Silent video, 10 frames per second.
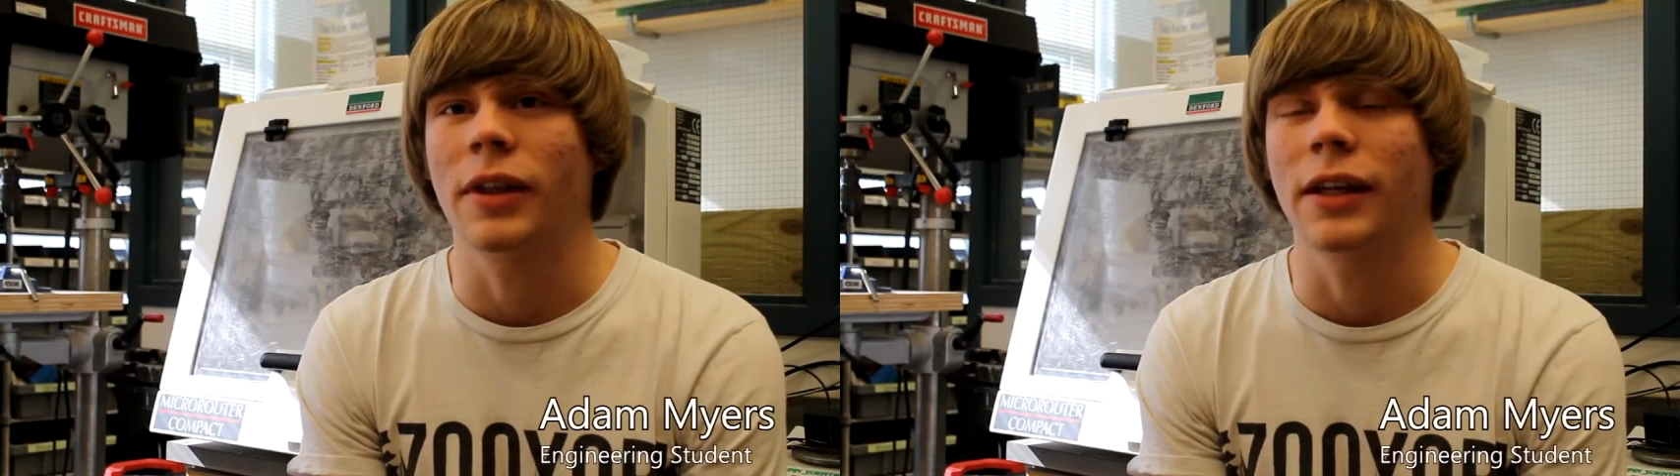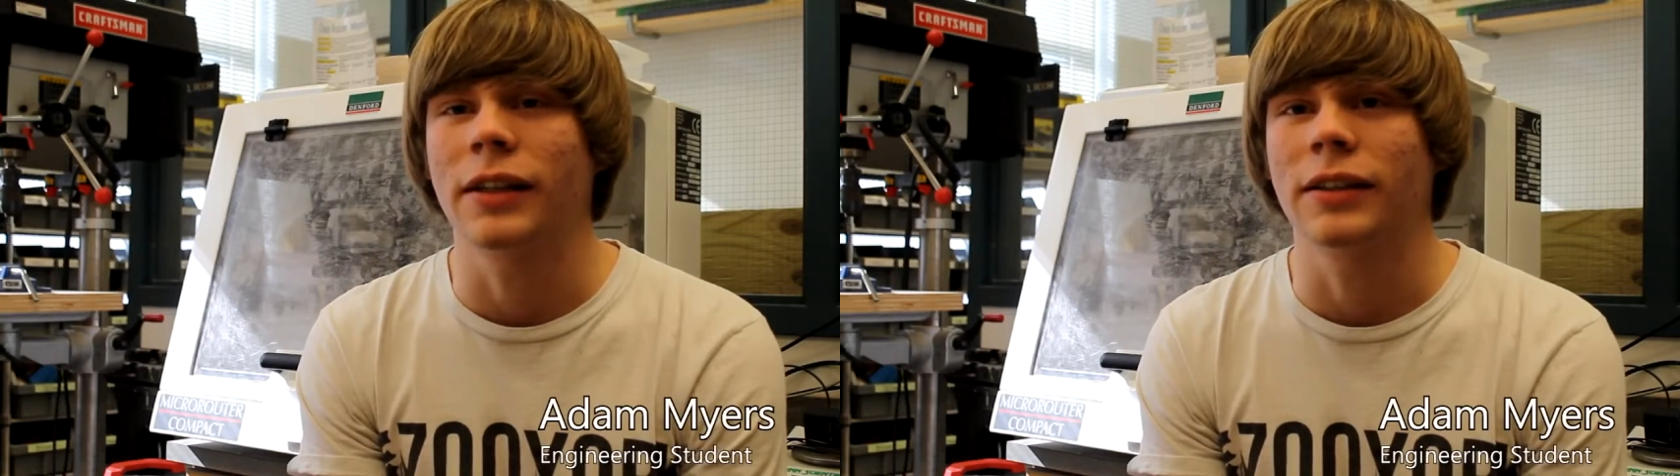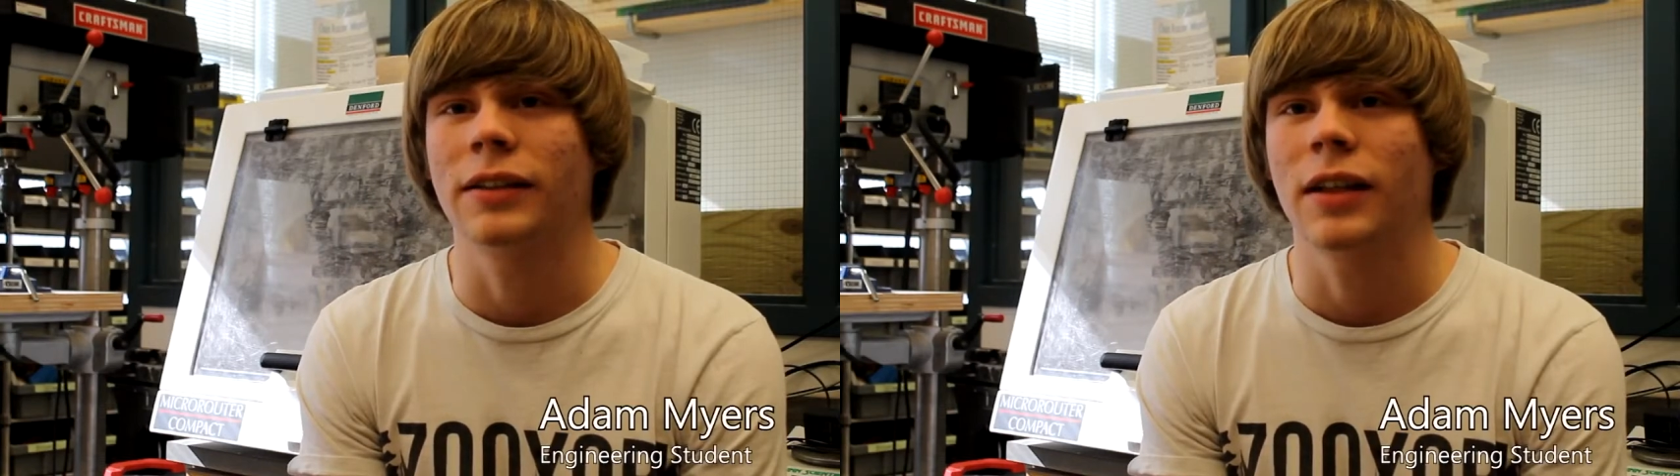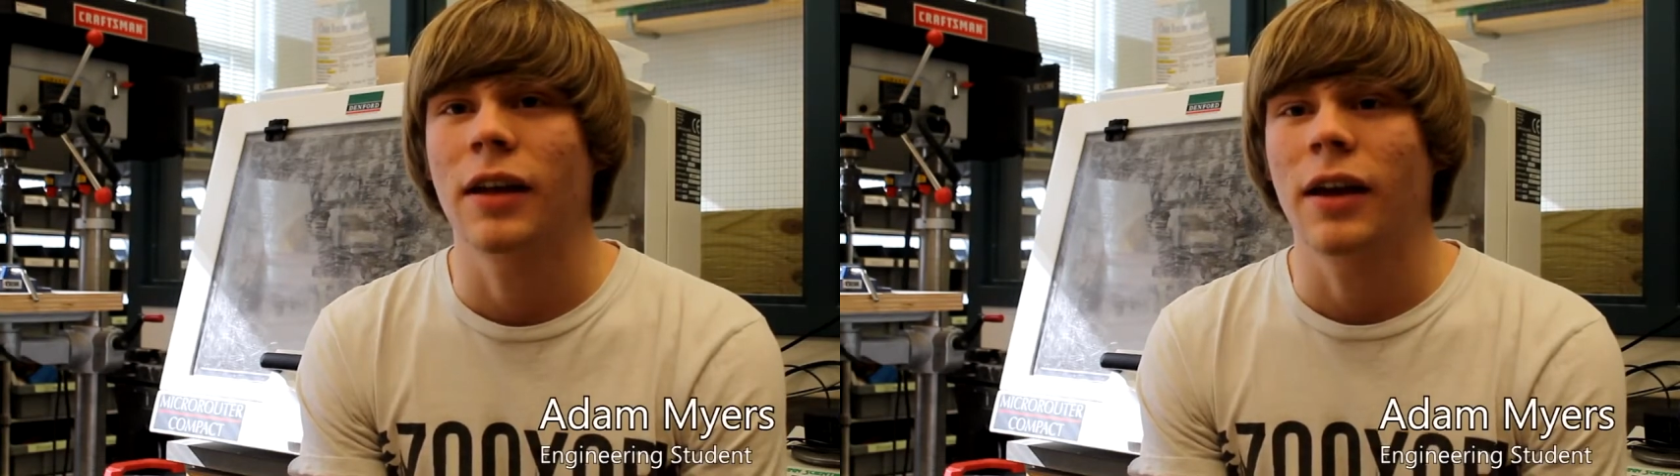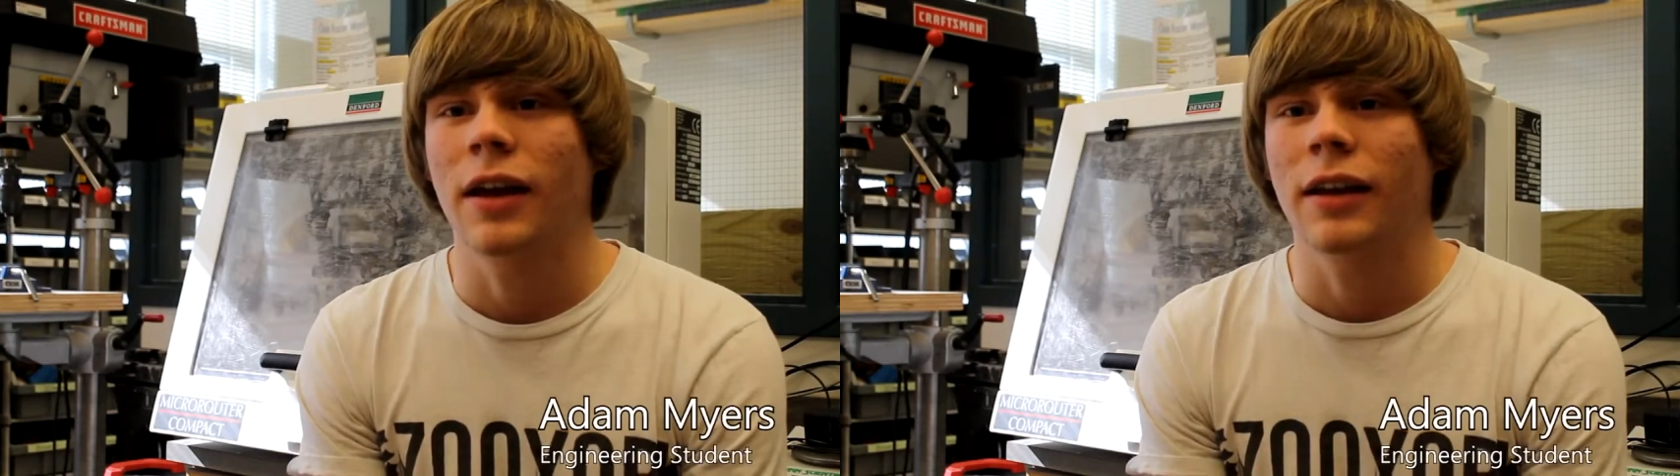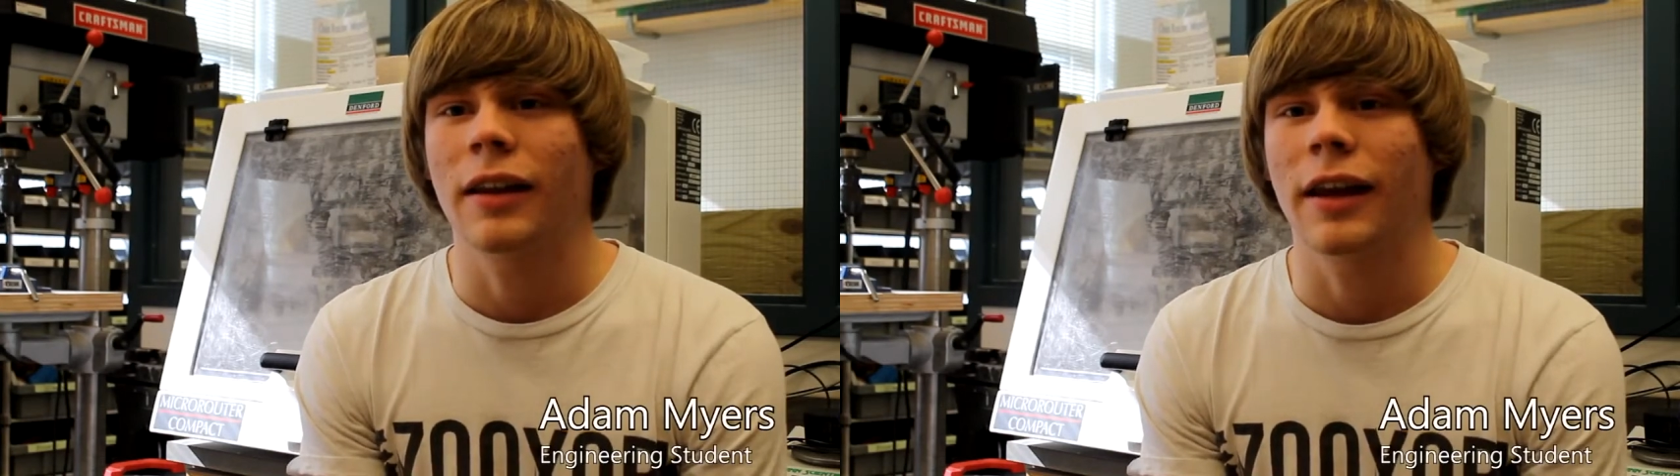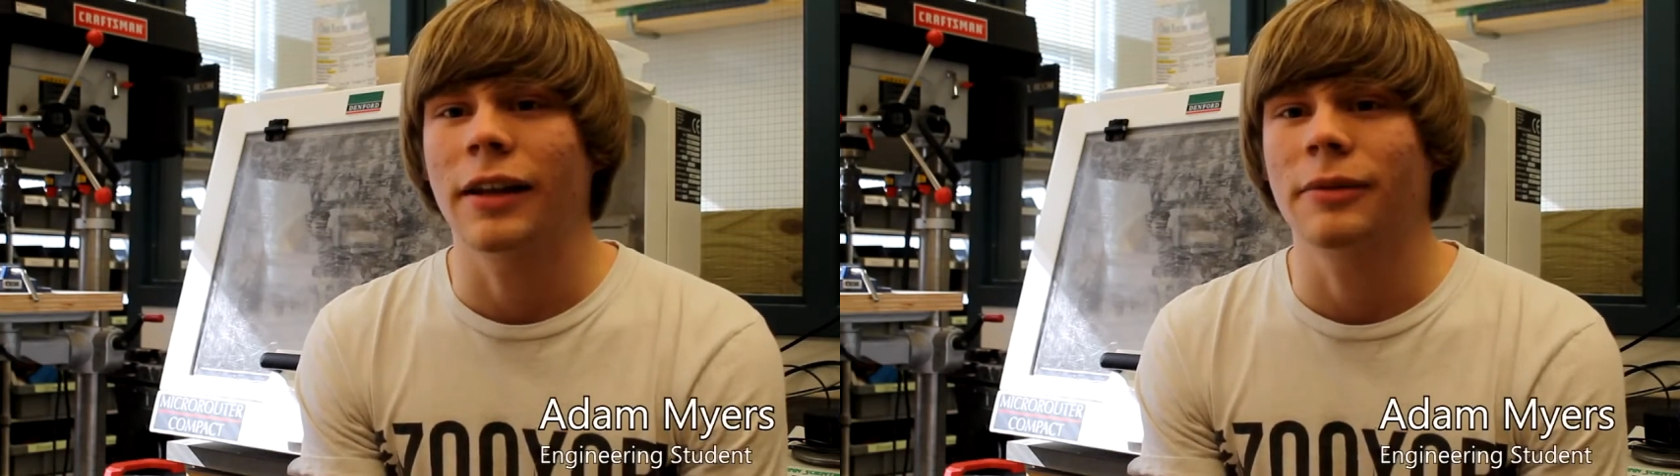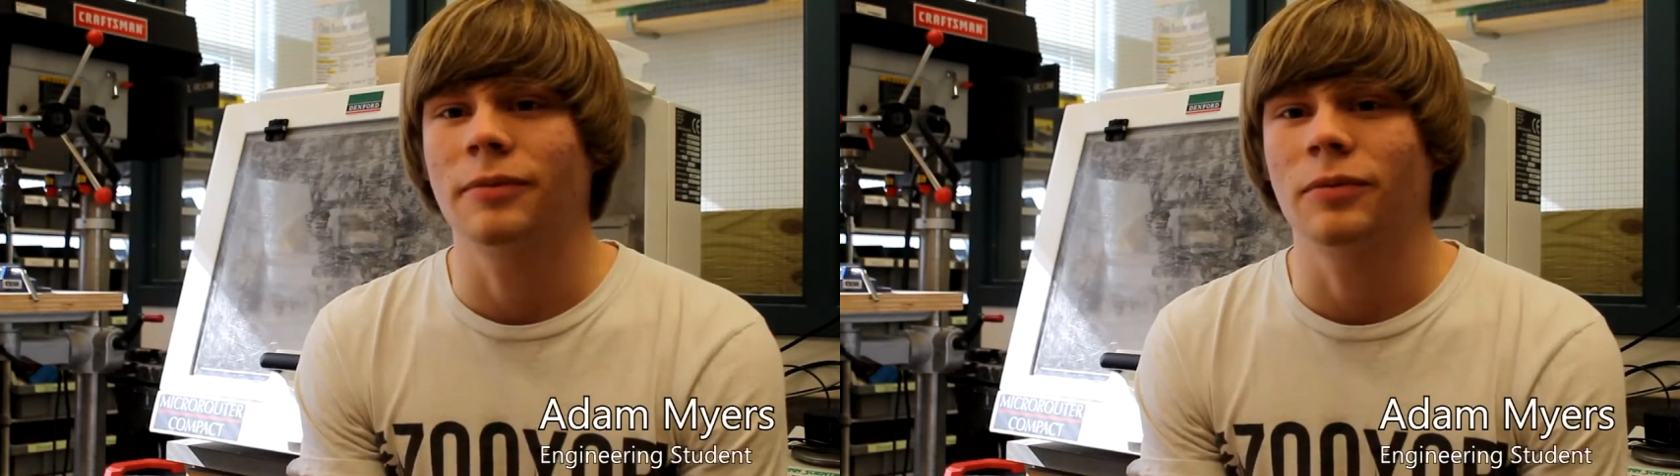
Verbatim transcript: things like